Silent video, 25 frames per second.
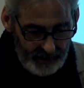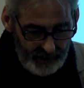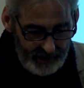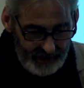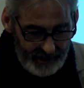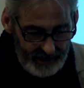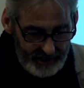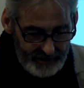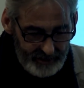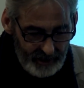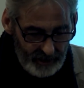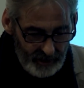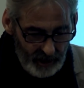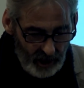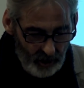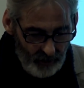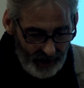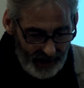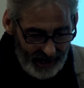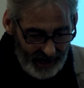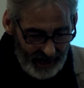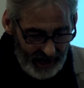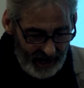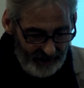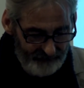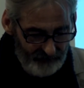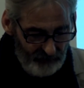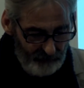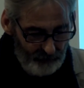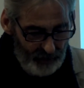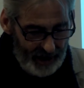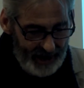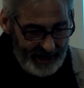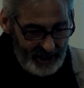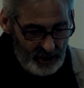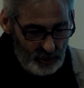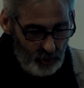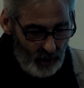Here's the lower half of
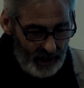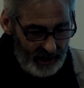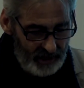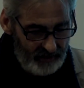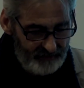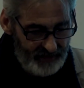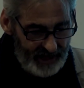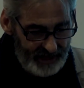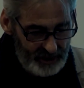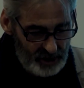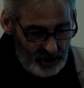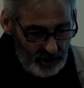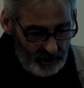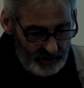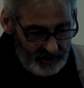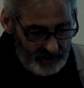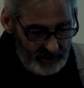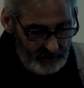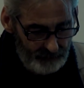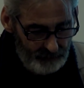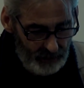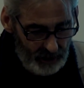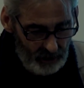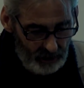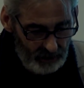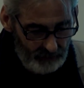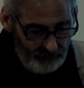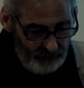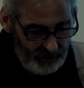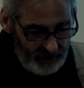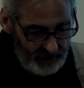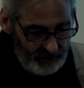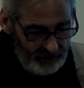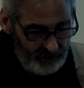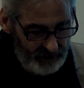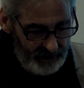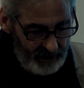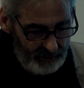page 1 of that Johnson poem,
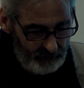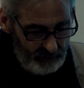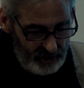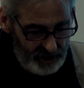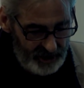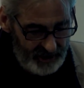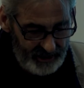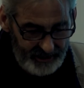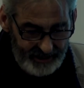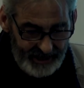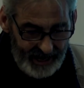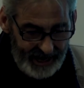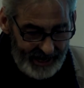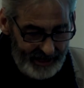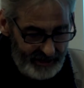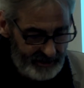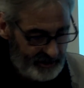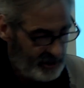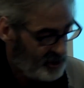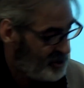Preludium, which contains the